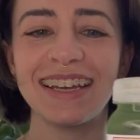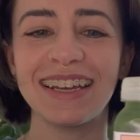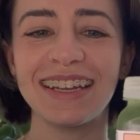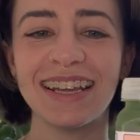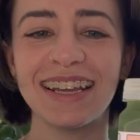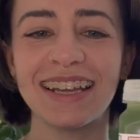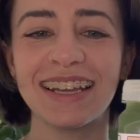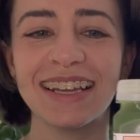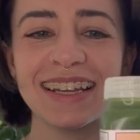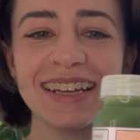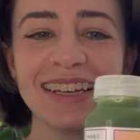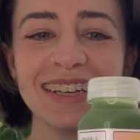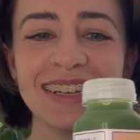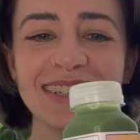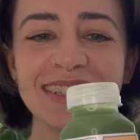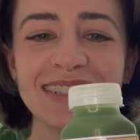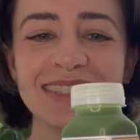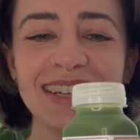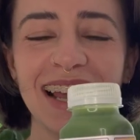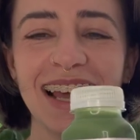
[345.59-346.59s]
It
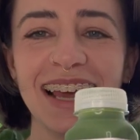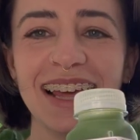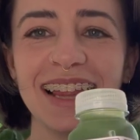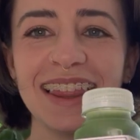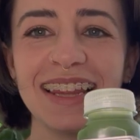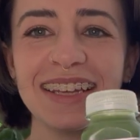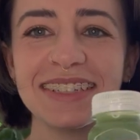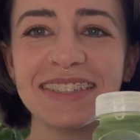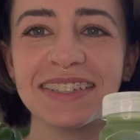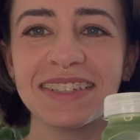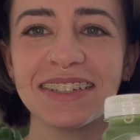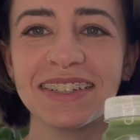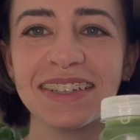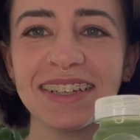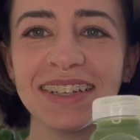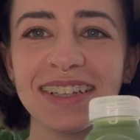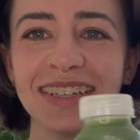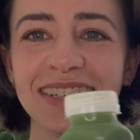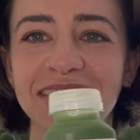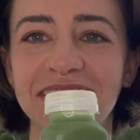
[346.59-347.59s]
is a
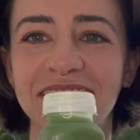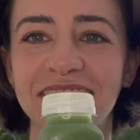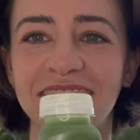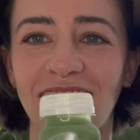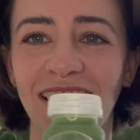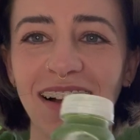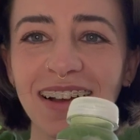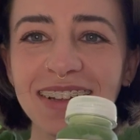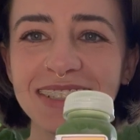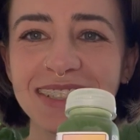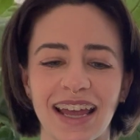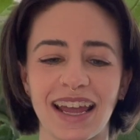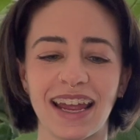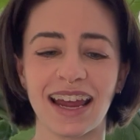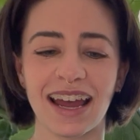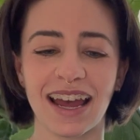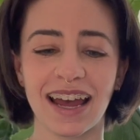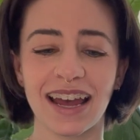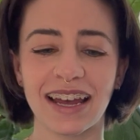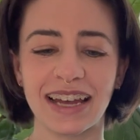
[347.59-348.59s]
little shot
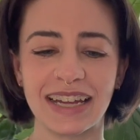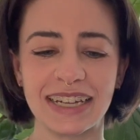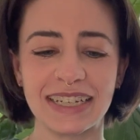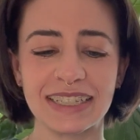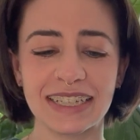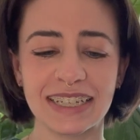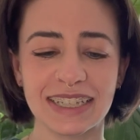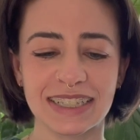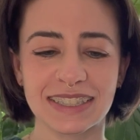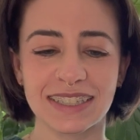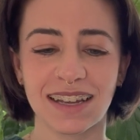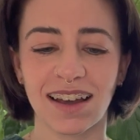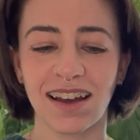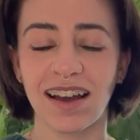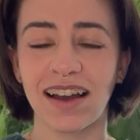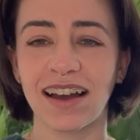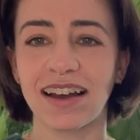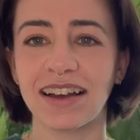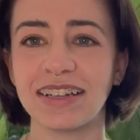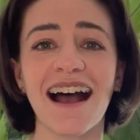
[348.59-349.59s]
and it's
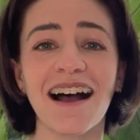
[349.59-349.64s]
got